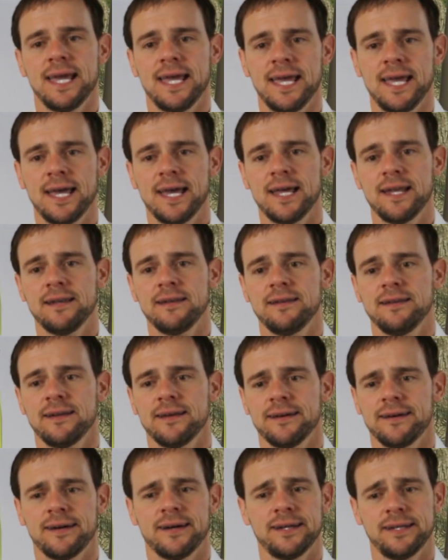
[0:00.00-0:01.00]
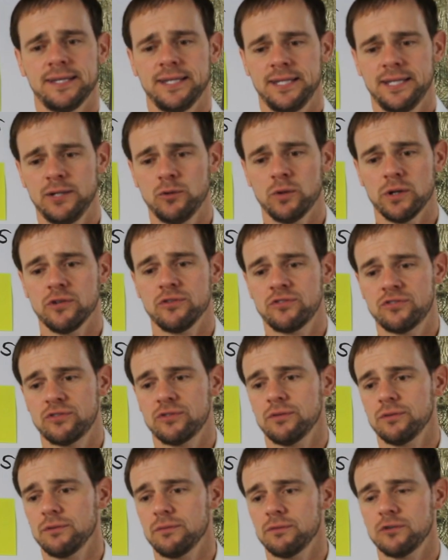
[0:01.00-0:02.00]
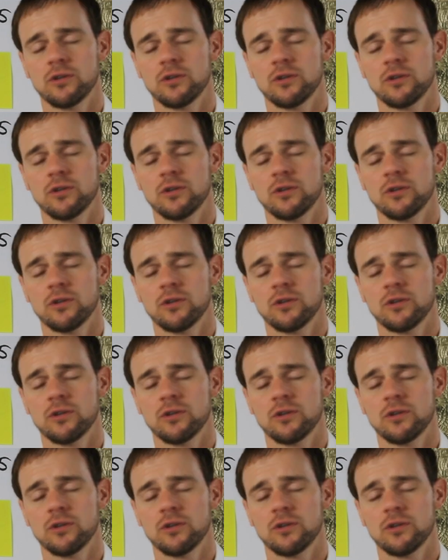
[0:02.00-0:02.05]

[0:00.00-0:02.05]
and uh, he was